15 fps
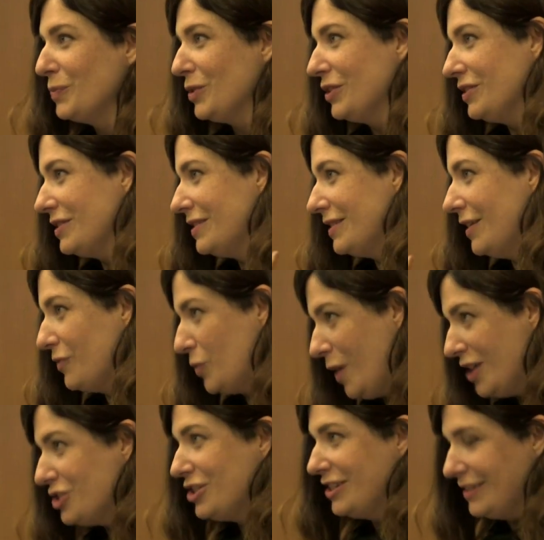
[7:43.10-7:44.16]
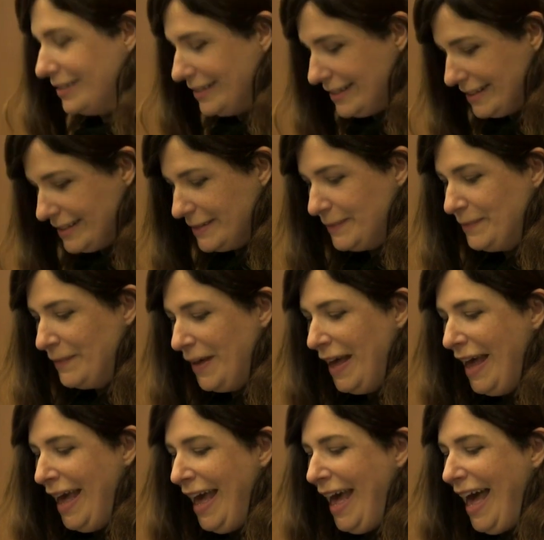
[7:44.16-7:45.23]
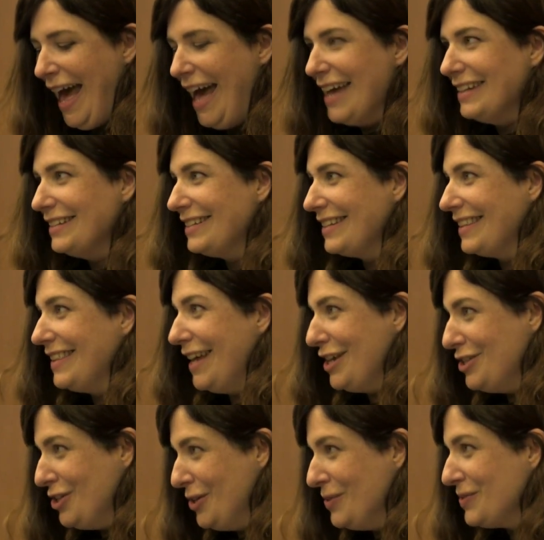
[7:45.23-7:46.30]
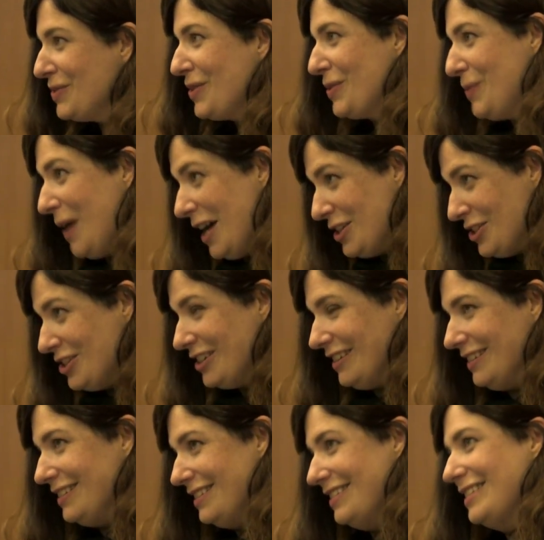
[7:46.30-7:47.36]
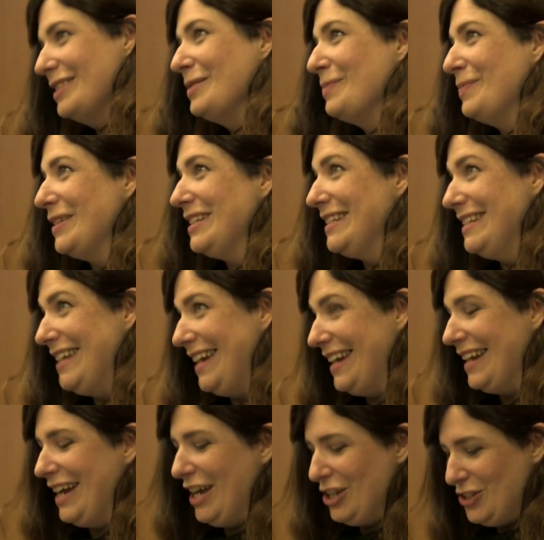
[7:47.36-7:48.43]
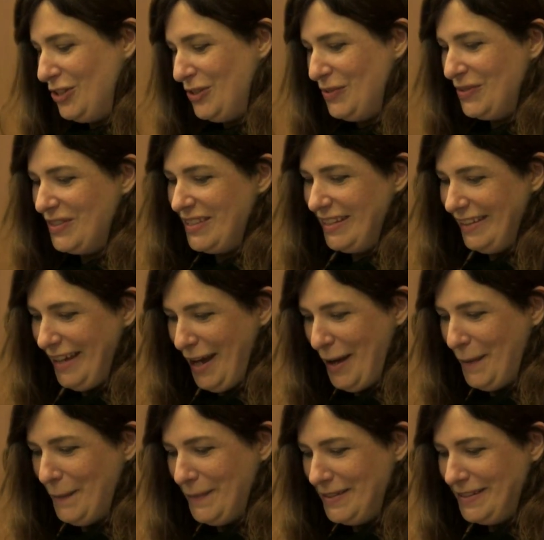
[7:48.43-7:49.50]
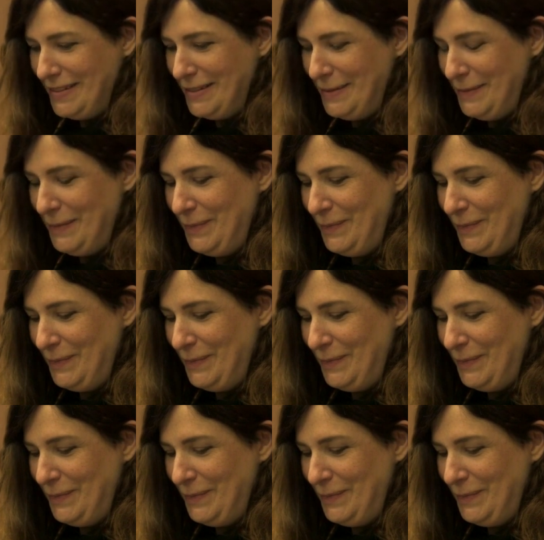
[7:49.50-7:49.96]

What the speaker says: words of questions. And they chose the questions, but tonight I choose the lambs.